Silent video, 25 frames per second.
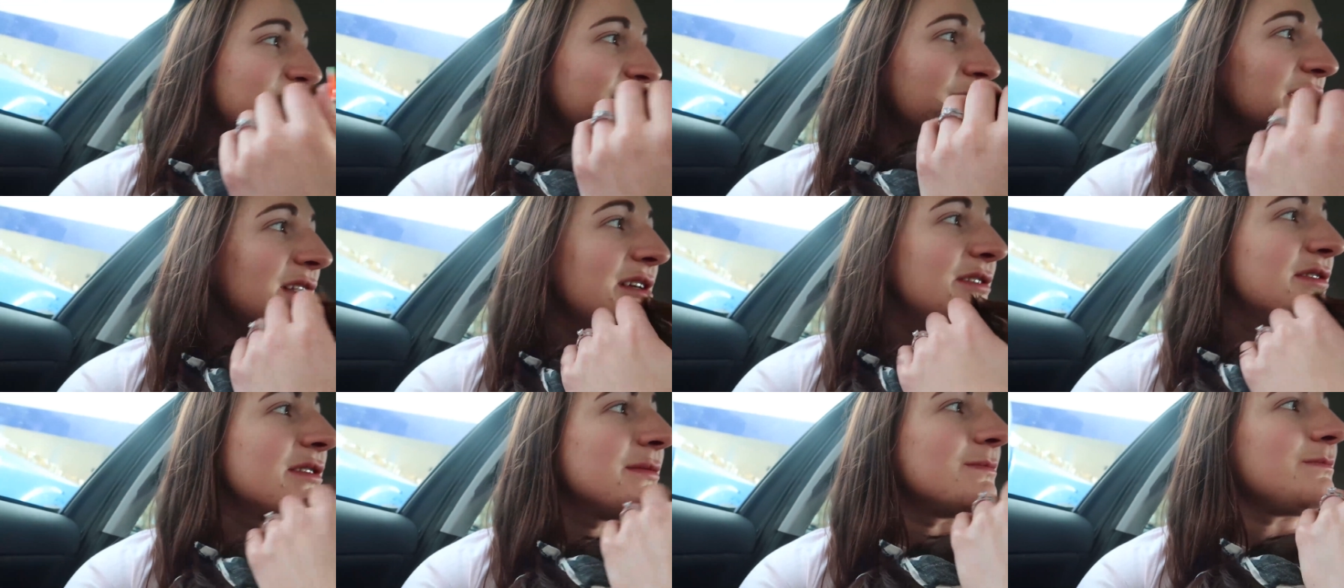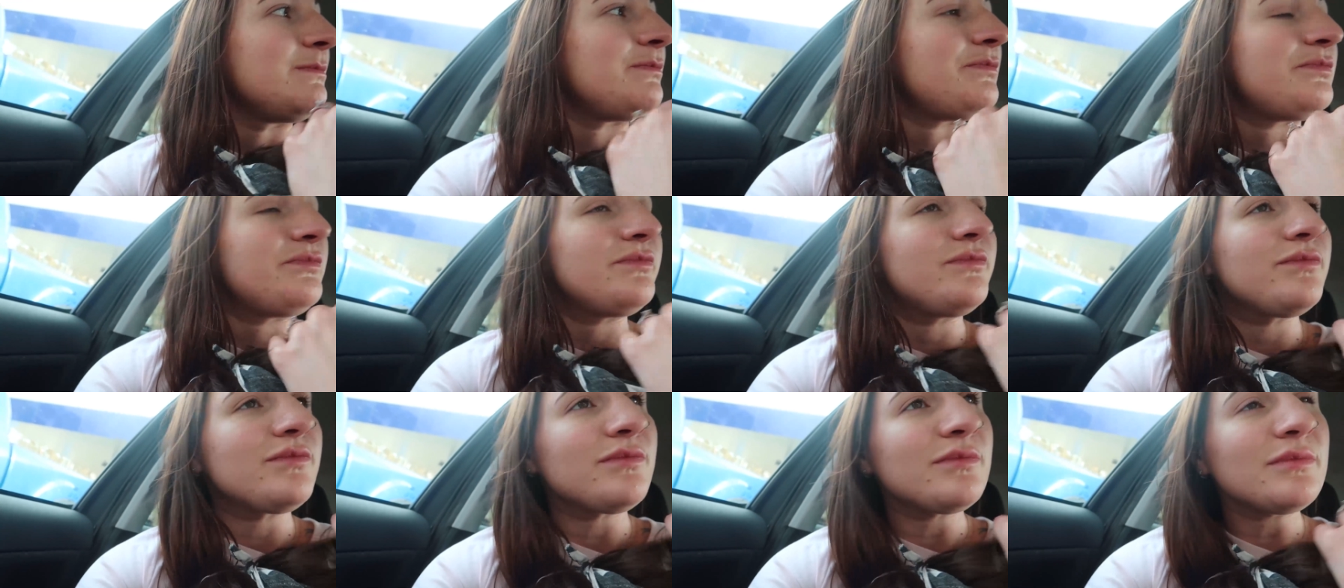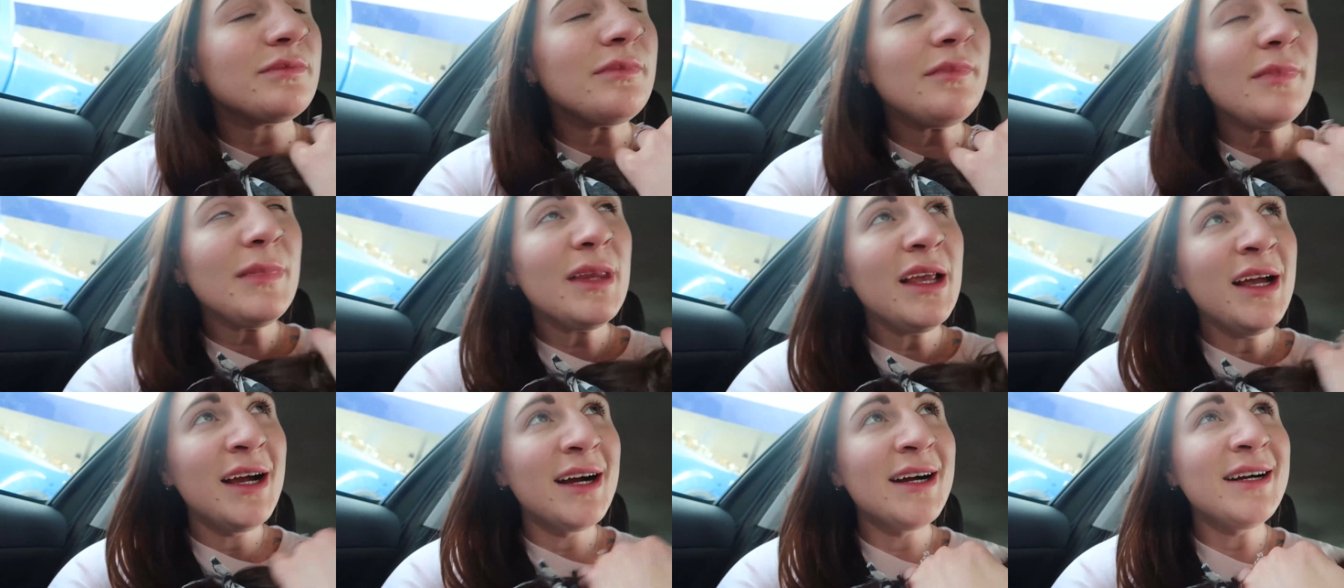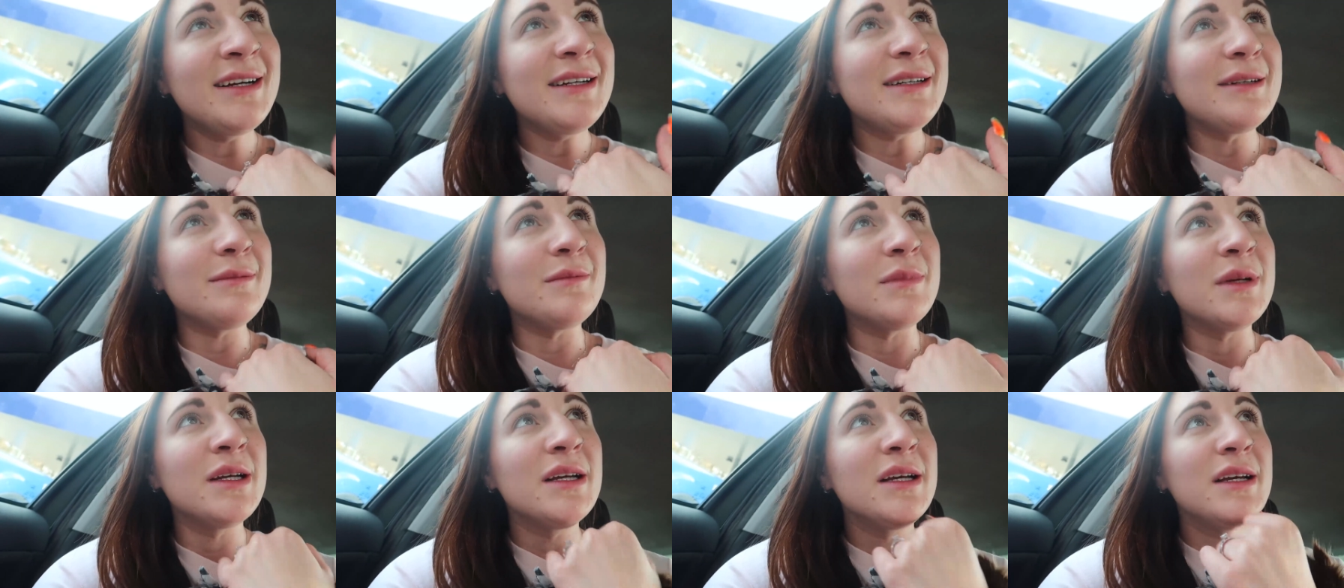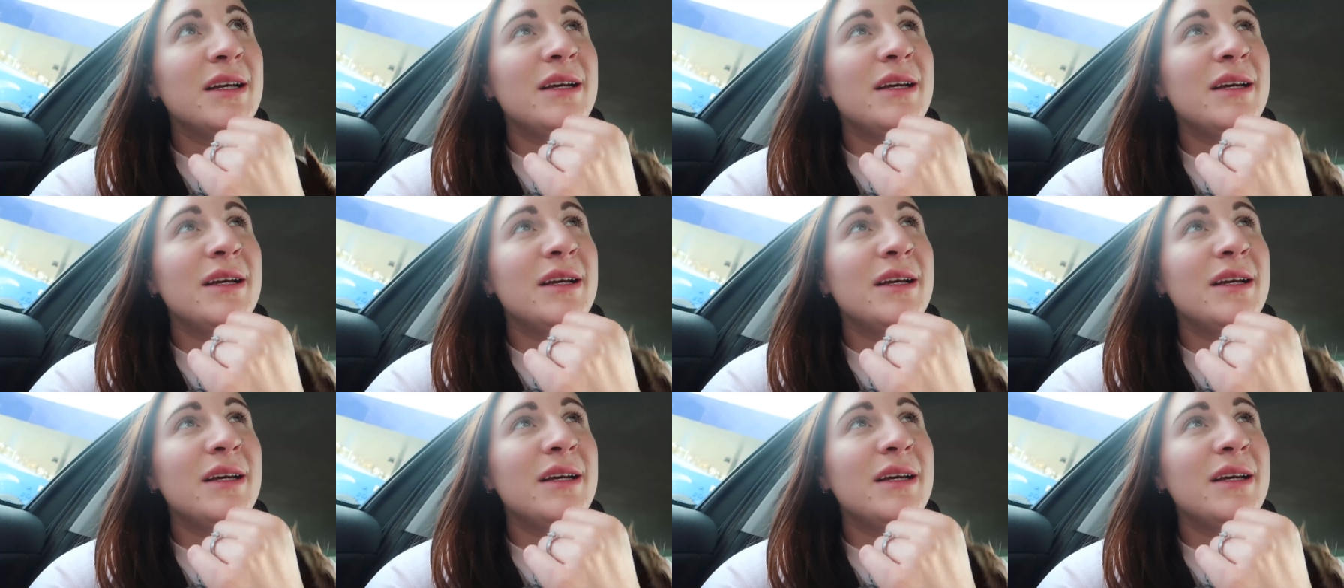when we leave him. Um,